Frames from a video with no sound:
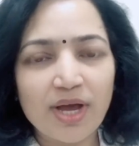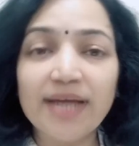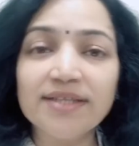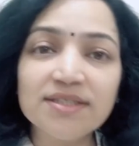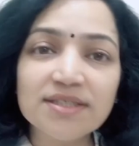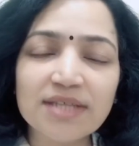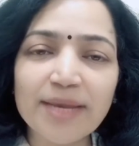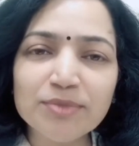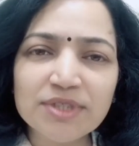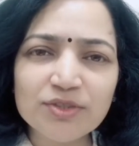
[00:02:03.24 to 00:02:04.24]

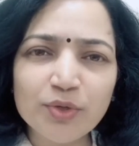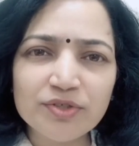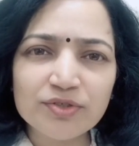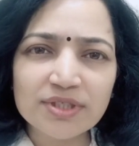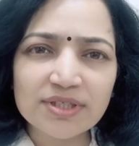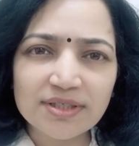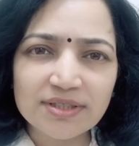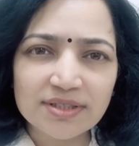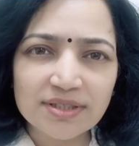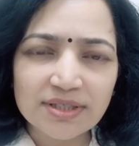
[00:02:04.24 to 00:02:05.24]
I'm just going to
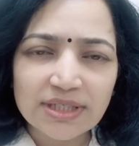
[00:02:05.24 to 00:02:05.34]
discuss